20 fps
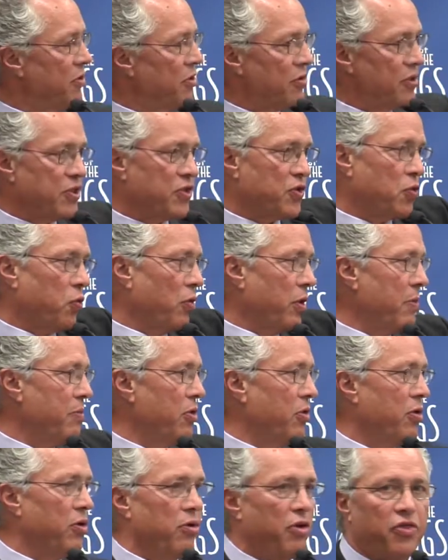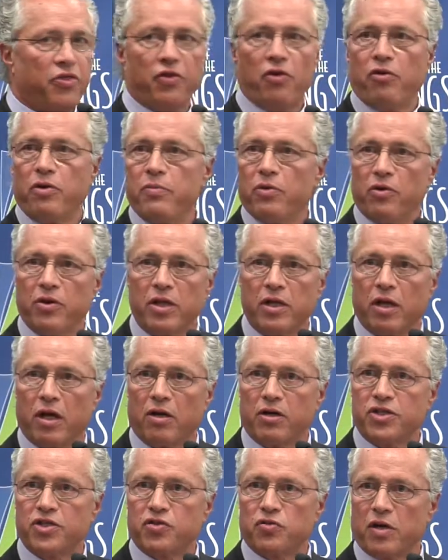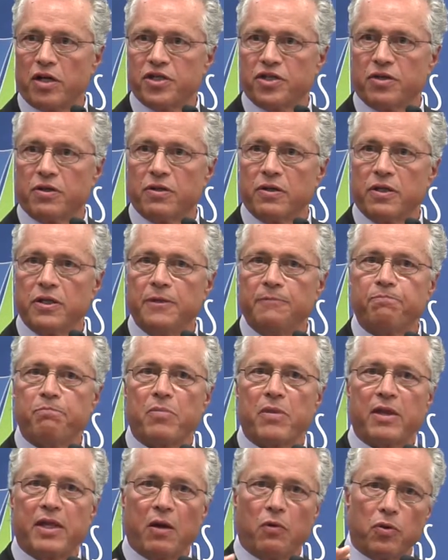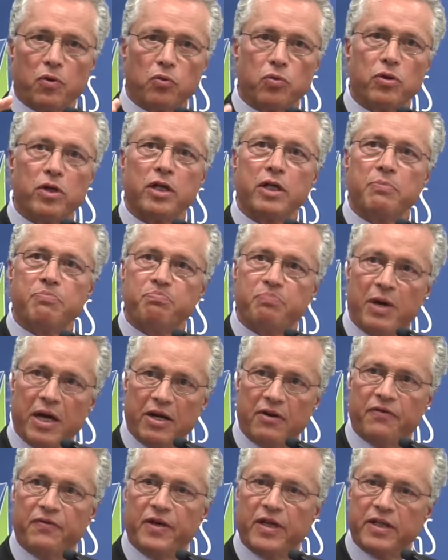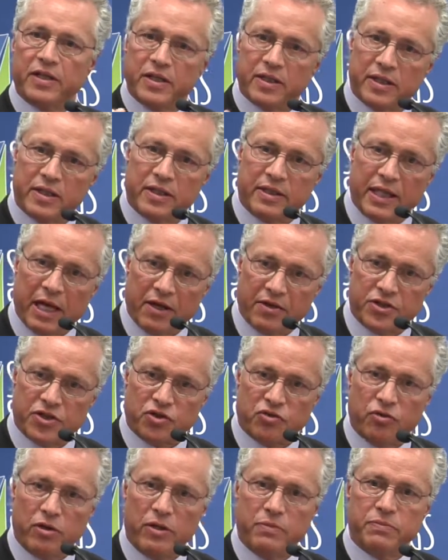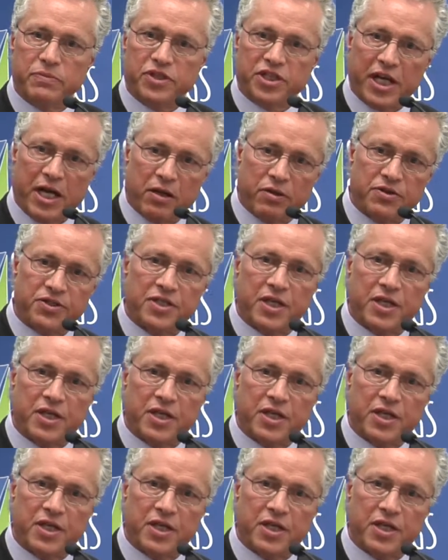build this 20 million or 30 million dollar structure that would really benefit downstream channel